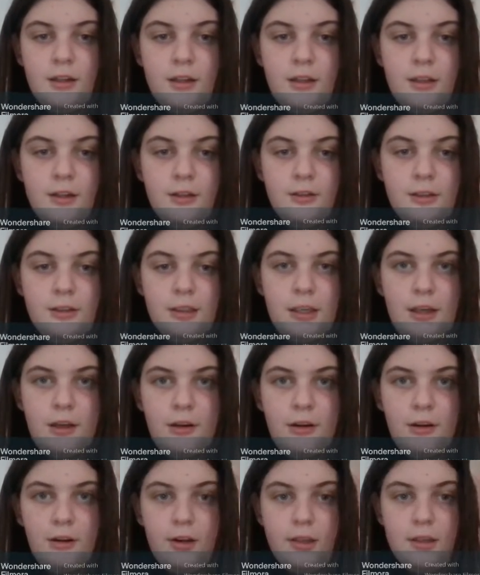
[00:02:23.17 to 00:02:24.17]
little
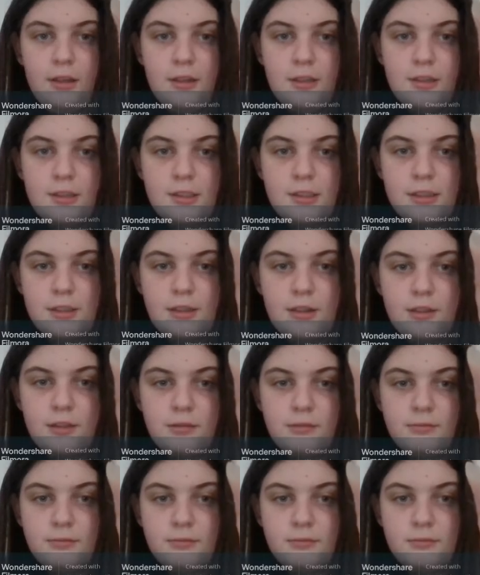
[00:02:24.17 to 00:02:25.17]
earrings
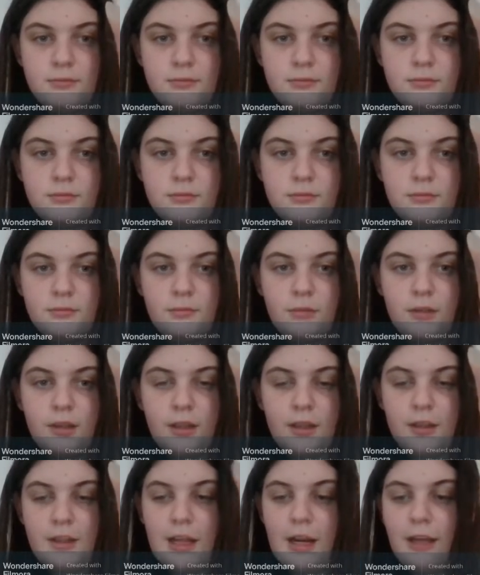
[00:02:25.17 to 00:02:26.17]

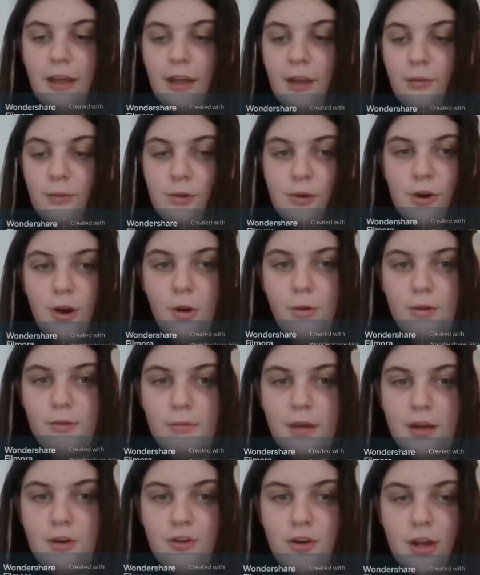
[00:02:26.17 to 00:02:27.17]
that again will go with
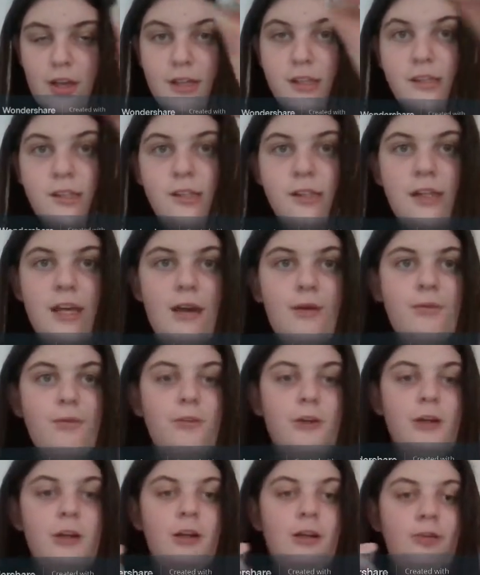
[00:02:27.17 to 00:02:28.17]
my dress that
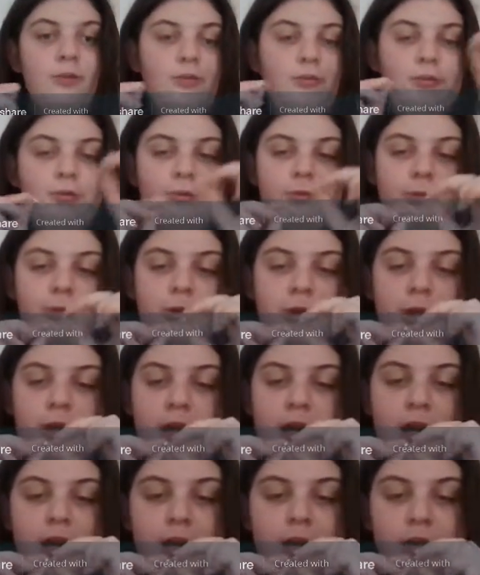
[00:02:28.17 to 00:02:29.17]

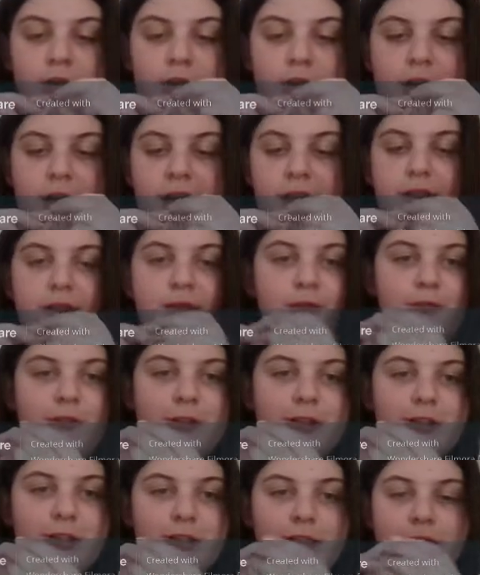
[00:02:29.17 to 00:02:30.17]
I got at the
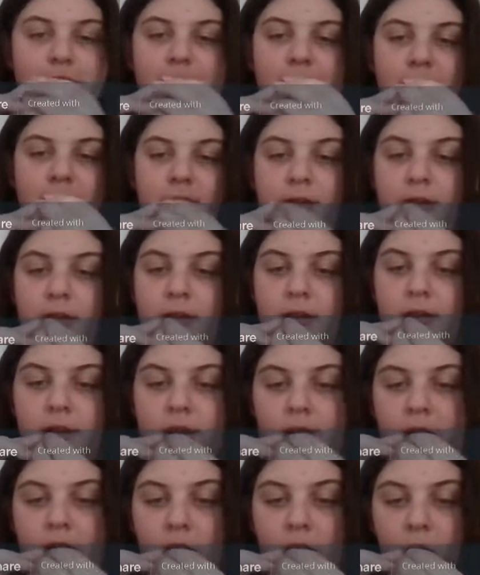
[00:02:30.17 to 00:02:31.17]
Visa
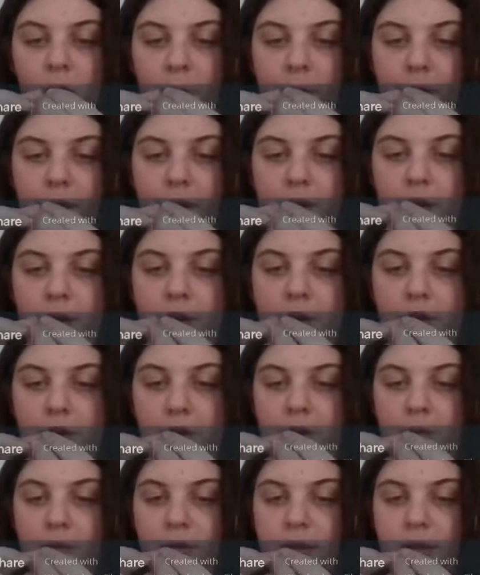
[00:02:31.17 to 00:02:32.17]
a week
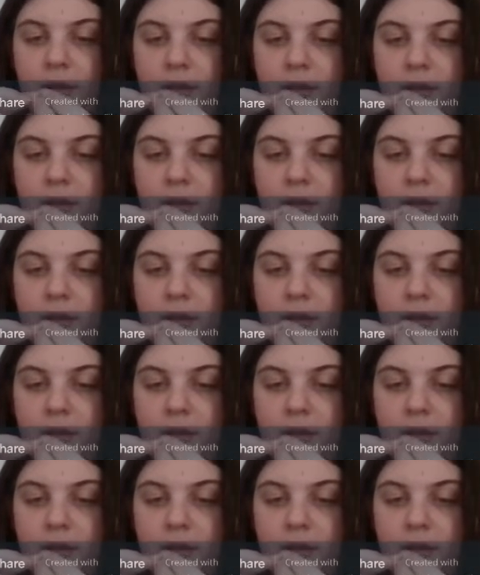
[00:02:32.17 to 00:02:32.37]
ago.